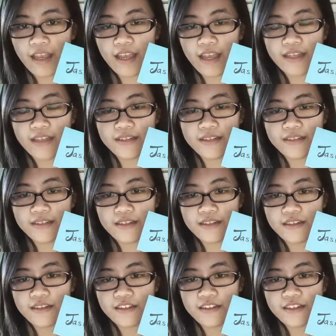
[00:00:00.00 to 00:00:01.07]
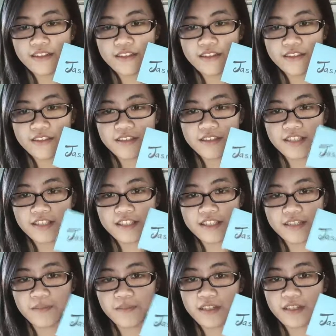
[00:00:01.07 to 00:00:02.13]
And she
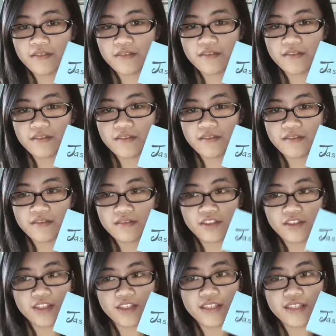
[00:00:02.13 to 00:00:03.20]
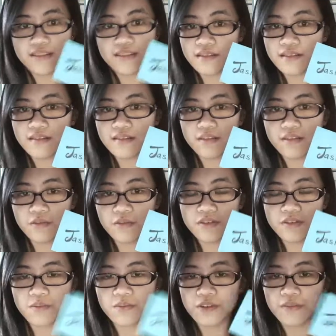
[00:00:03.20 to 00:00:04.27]
is still the
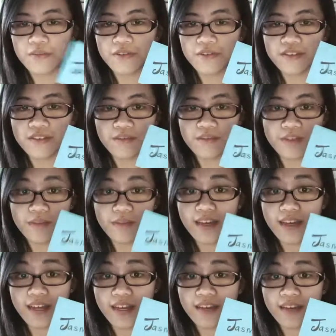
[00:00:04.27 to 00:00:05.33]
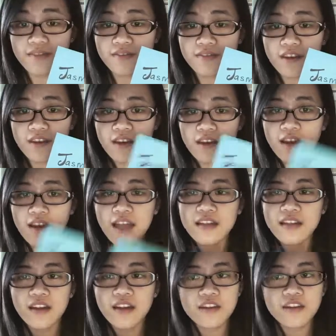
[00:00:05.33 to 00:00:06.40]
most important person to me in my life.
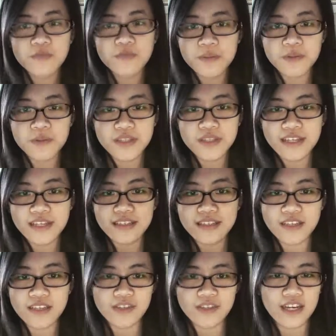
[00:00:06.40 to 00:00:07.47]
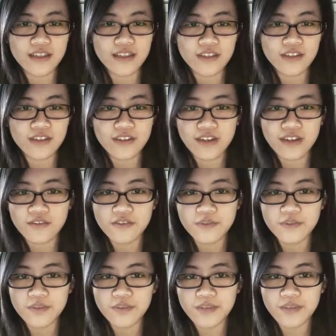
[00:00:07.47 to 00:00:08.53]
And a lot of people would think that you can't learn a lot
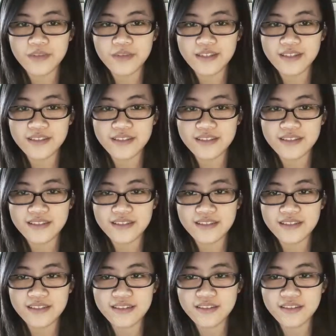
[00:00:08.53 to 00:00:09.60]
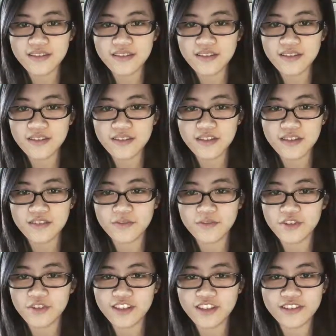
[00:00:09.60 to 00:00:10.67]
from your baby sister, like
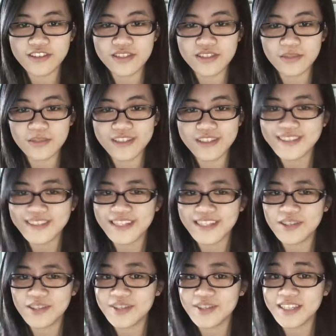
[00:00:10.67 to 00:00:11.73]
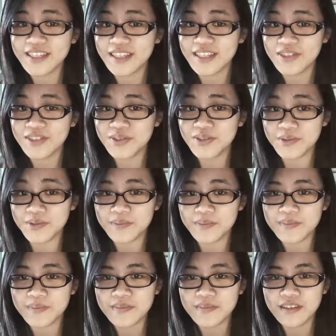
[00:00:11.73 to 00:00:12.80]
from your younger siblings, and I don't think that's true.
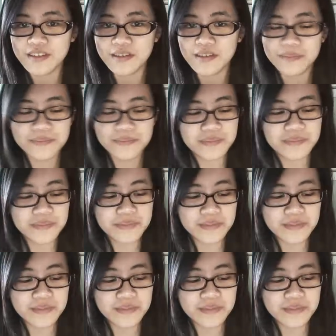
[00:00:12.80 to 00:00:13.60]
Um,